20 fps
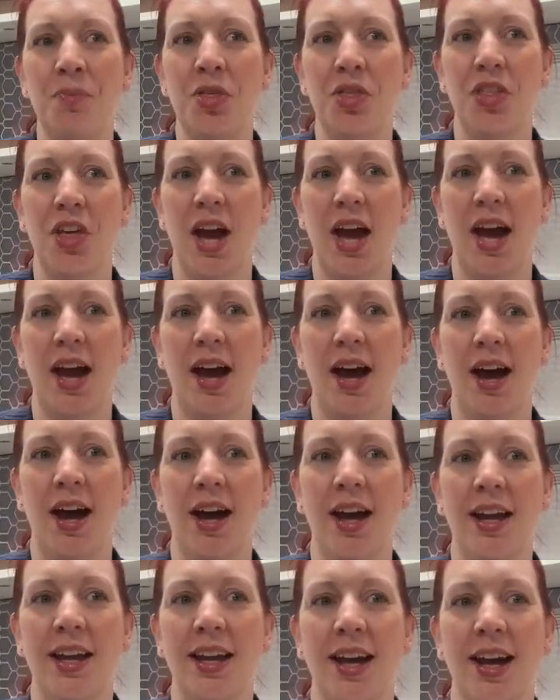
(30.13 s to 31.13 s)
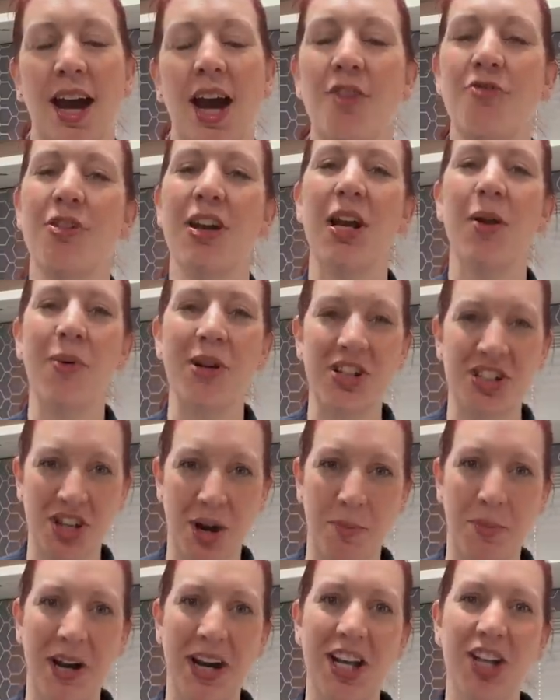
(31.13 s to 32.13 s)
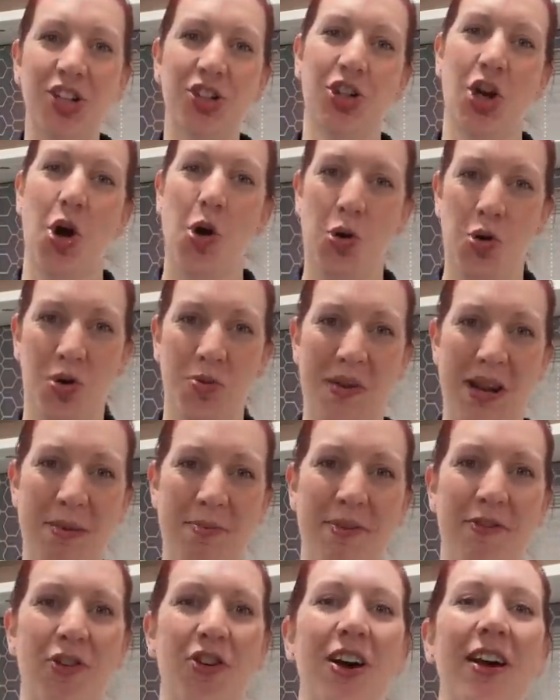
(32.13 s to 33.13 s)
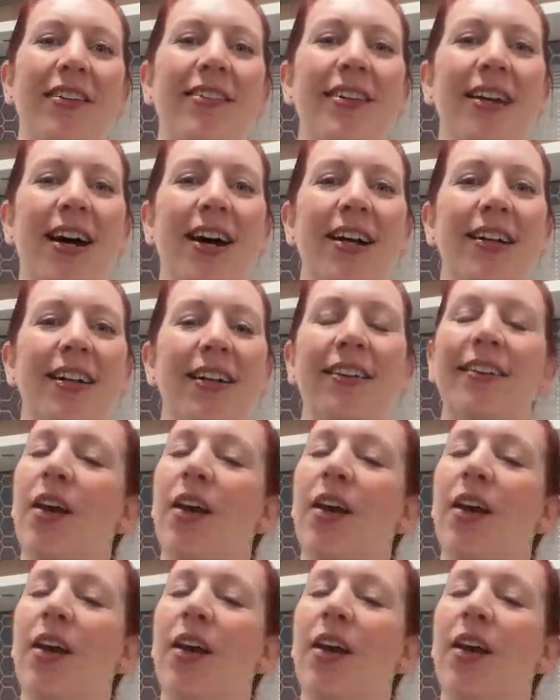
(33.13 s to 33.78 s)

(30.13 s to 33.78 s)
that I really wish someone had told me before I started.